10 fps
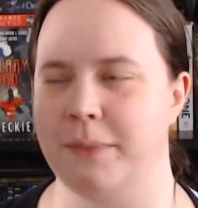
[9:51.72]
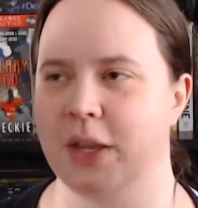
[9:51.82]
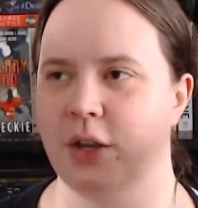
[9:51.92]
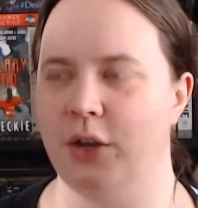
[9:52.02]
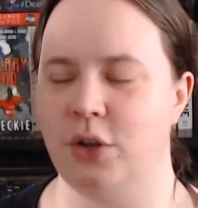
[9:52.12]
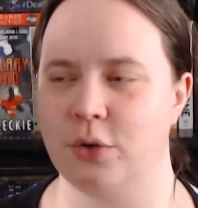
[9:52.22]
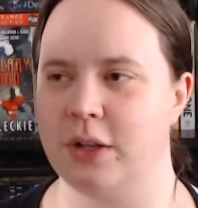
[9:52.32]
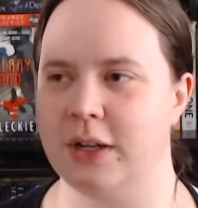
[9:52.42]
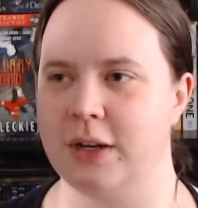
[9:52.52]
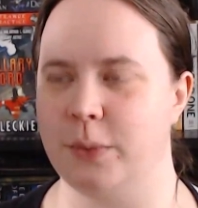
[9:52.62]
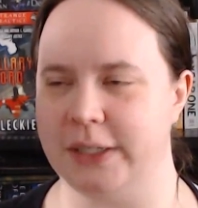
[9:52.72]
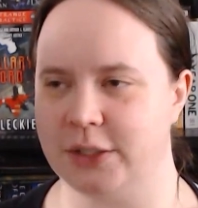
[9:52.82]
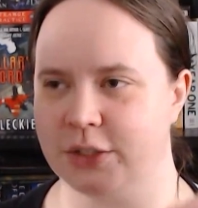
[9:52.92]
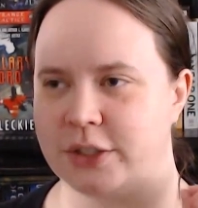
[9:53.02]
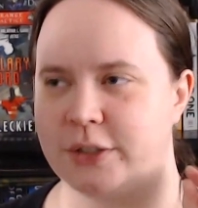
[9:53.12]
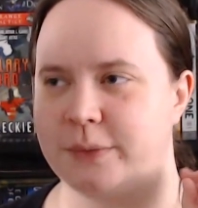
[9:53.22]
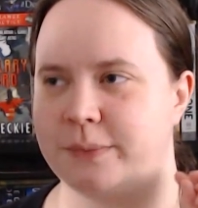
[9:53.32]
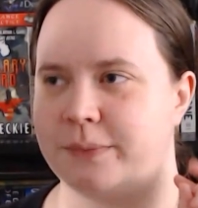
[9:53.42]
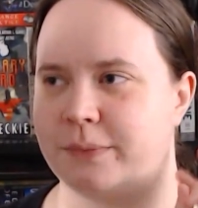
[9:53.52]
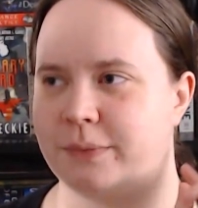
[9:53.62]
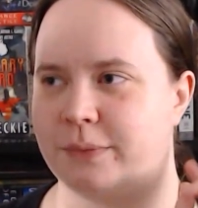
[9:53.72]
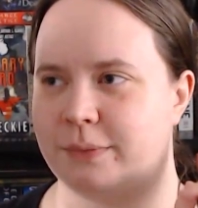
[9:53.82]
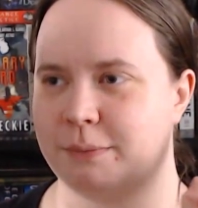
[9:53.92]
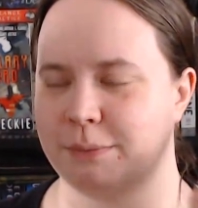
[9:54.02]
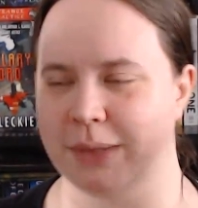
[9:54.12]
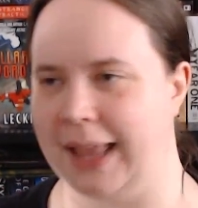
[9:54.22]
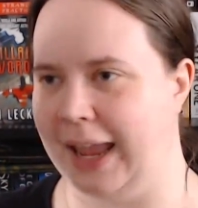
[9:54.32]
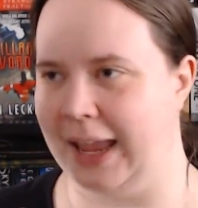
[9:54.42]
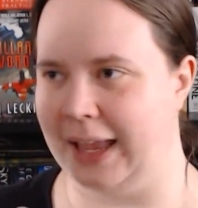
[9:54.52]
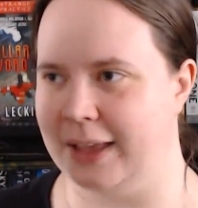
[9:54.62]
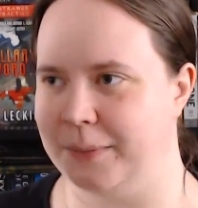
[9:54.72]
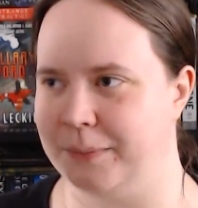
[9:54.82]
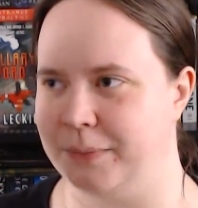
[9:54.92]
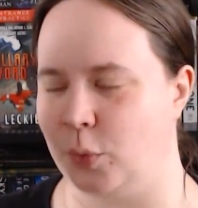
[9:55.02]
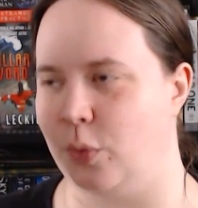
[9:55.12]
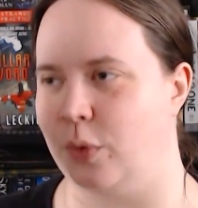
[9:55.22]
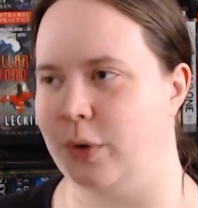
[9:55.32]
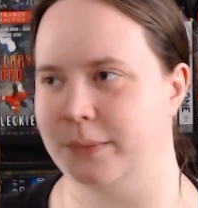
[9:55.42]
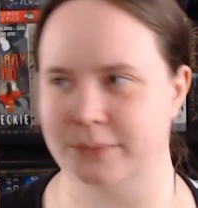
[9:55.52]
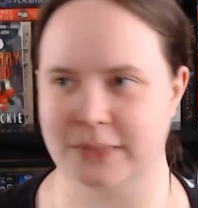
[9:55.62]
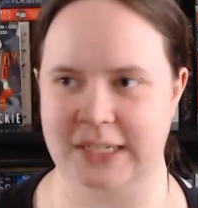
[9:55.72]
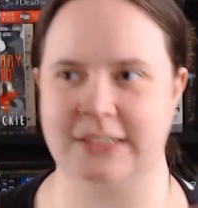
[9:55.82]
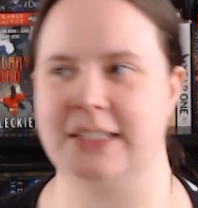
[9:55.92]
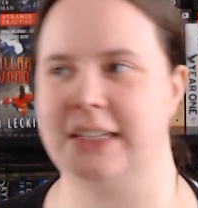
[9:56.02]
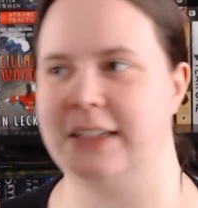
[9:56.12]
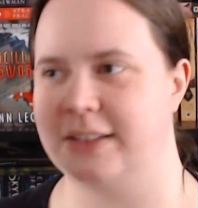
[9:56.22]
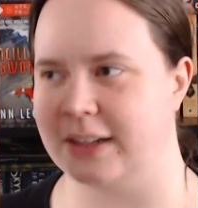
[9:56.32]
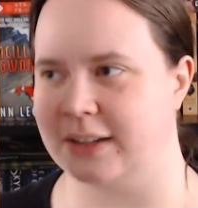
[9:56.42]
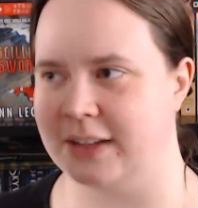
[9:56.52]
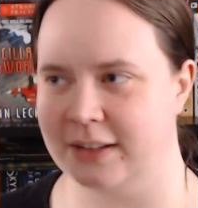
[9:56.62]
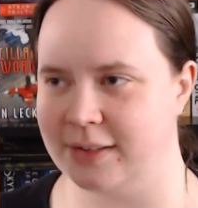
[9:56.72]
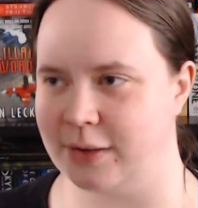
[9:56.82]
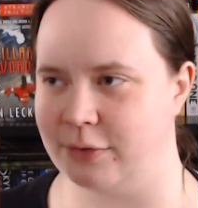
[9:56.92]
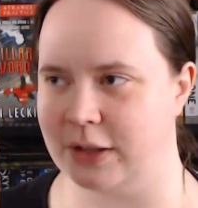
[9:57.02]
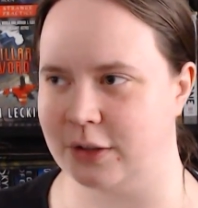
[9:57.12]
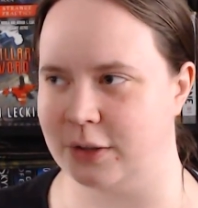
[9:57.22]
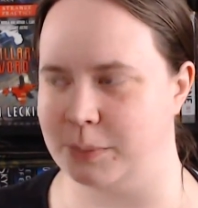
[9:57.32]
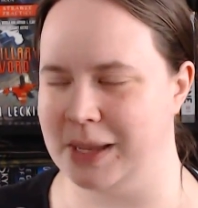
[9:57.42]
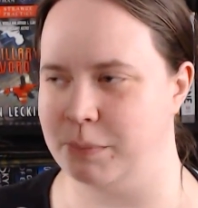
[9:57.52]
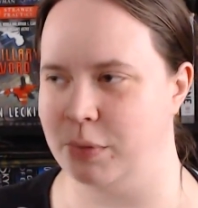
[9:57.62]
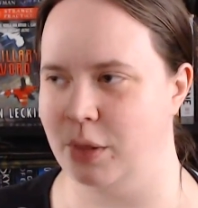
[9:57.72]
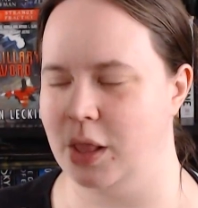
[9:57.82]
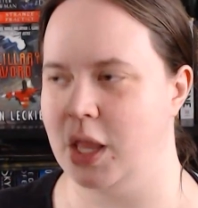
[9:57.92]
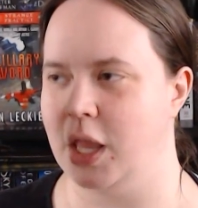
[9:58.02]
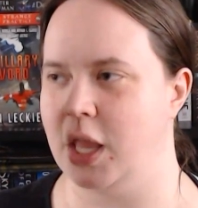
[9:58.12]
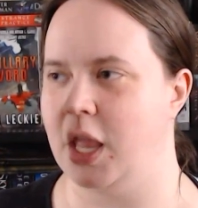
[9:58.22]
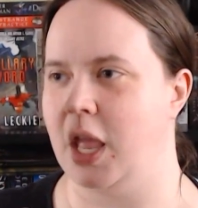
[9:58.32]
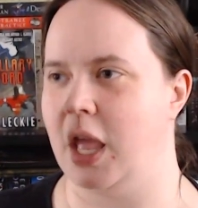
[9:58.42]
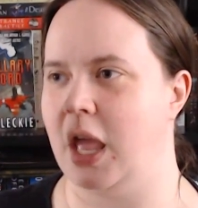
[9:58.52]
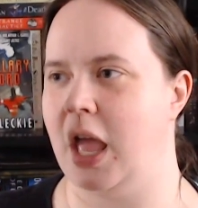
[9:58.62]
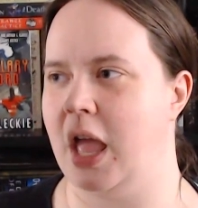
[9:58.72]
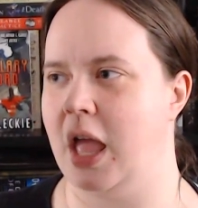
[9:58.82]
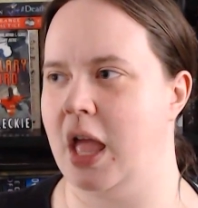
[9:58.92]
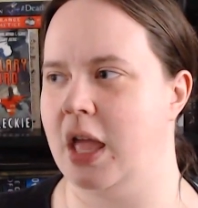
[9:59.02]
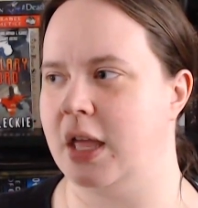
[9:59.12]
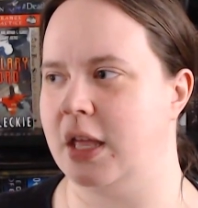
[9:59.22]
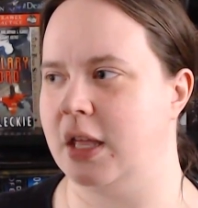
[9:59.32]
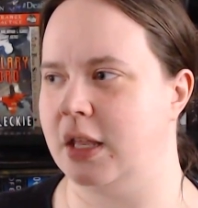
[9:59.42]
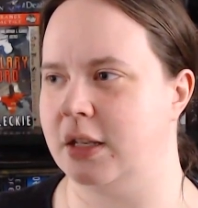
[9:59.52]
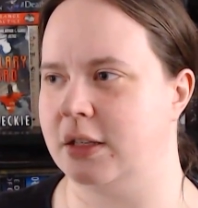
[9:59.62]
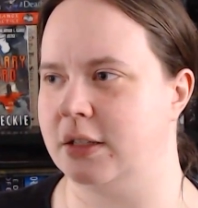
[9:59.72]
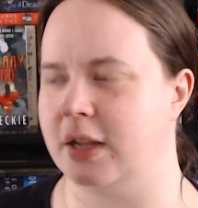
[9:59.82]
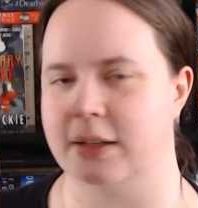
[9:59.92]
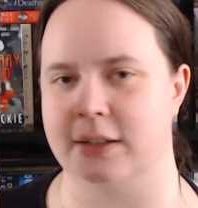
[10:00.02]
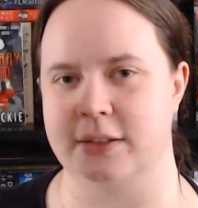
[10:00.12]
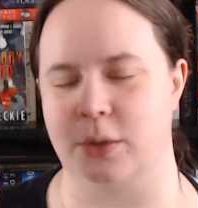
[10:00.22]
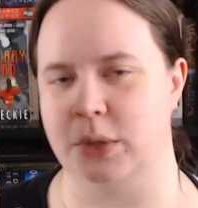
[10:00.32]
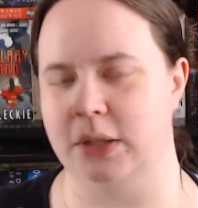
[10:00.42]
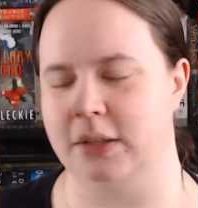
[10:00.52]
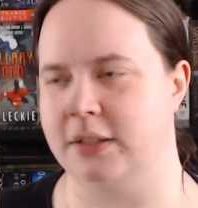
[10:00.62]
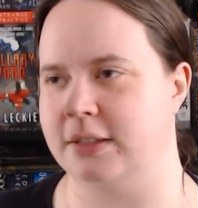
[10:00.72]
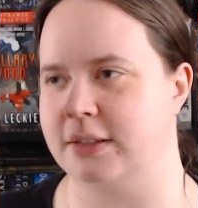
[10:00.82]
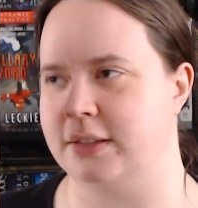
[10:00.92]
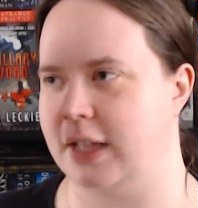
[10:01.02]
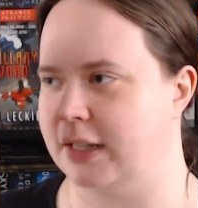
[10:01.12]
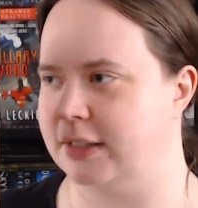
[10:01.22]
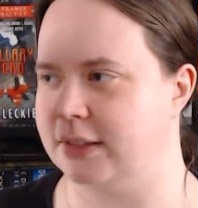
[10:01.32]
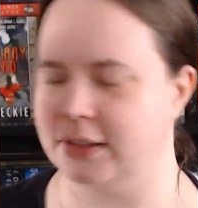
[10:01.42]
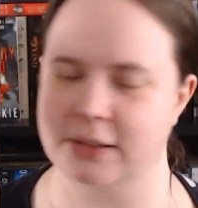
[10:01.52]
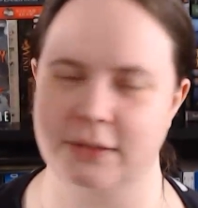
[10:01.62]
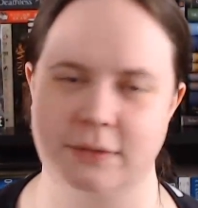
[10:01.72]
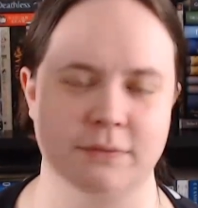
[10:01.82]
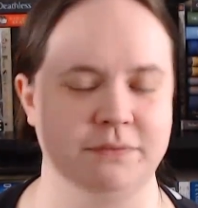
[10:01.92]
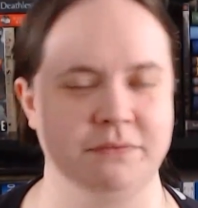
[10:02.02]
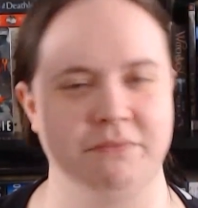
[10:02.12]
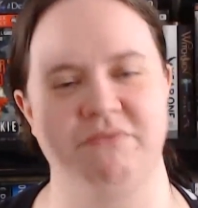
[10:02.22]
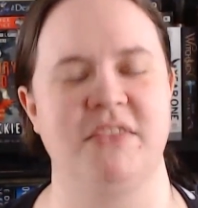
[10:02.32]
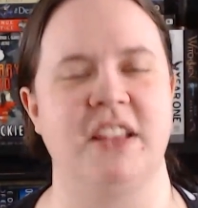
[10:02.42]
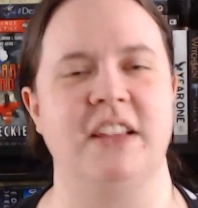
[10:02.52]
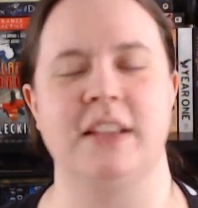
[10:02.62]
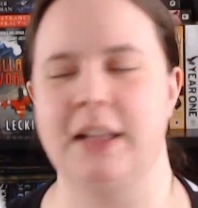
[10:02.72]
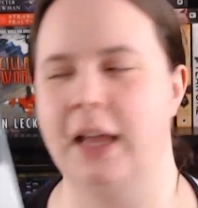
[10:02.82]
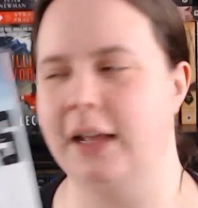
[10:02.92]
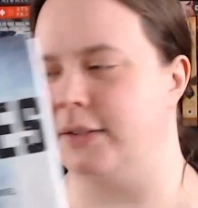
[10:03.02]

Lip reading: nuclear winter, plague or disease that kills off a lot of people, and Alaska Wilderness and things like that.